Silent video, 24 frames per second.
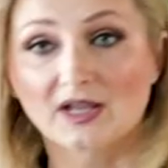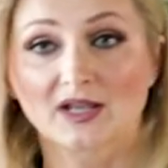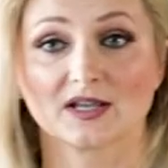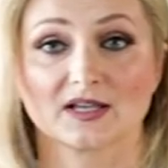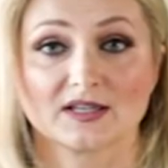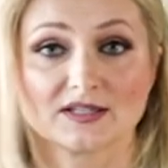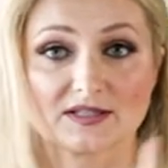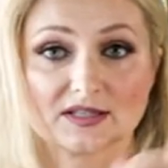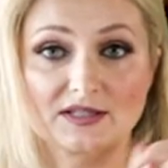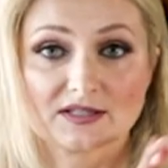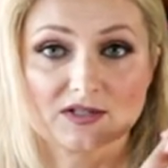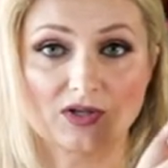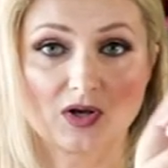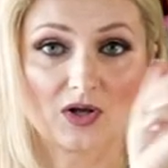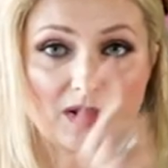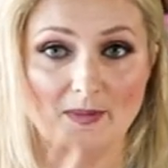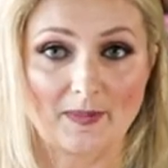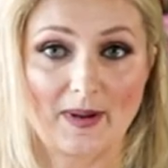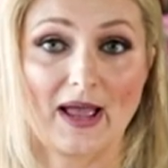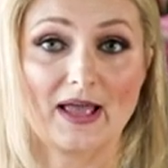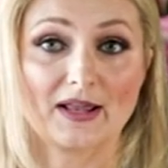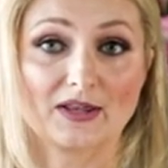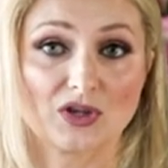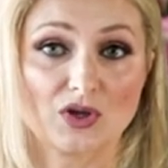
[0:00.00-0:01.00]
because it's all
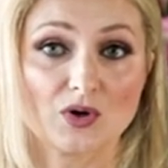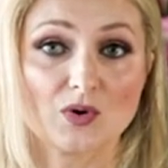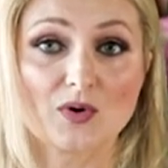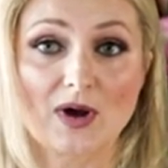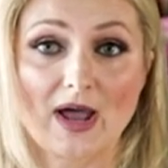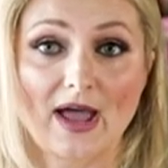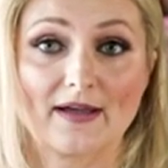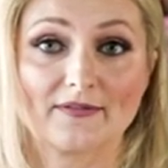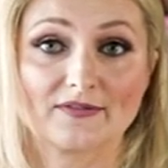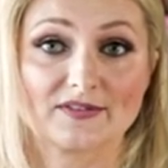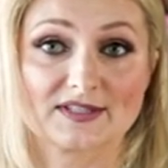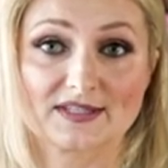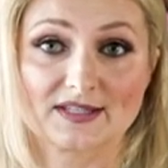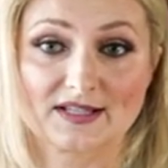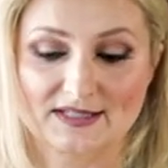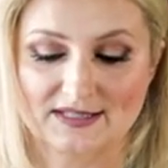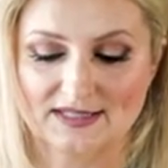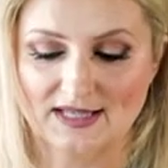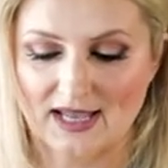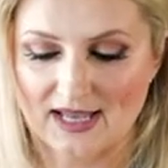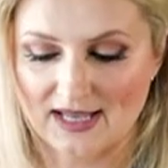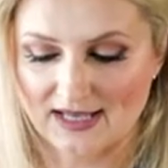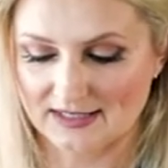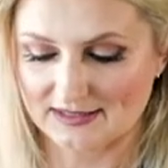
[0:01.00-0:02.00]
about you having
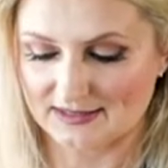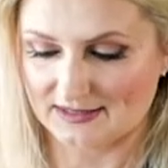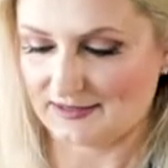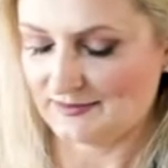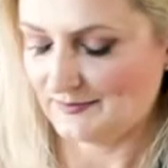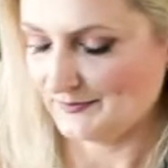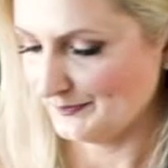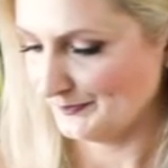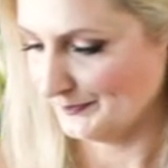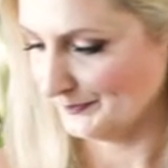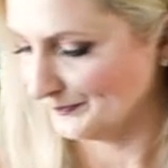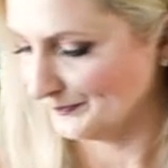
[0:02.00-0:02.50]
success